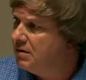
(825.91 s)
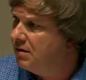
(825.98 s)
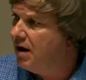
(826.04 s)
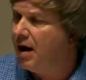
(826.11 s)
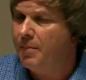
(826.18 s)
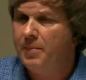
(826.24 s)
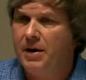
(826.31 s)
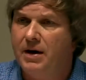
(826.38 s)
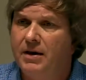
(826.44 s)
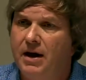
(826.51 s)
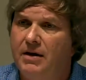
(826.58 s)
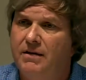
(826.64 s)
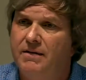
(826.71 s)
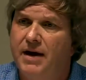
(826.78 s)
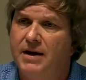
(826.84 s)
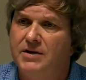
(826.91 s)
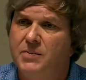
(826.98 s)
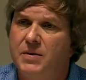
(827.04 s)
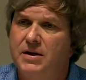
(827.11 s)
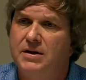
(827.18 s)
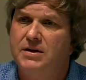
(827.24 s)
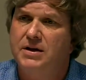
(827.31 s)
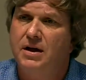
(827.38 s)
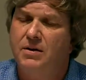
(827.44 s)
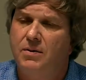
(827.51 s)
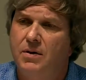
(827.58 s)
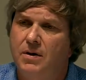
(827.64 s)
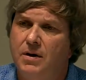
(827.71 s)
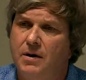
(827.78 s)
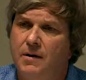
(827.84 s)
topic that you've asked me to say a
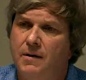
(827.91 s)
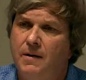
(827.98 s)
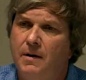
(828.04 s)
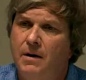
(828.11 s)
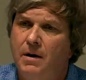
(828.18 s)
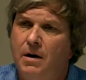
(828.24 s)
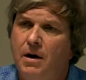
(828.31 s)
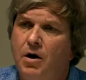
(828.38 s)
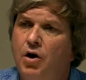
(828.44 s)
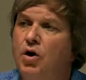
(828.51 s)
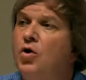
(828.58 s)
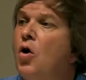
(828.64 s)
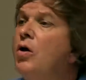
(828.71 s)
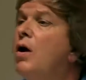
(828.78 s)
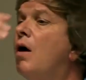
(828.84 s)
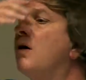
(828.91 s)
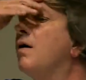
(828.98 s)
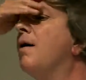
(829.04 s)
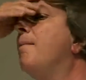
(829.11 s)
word on. You can no longer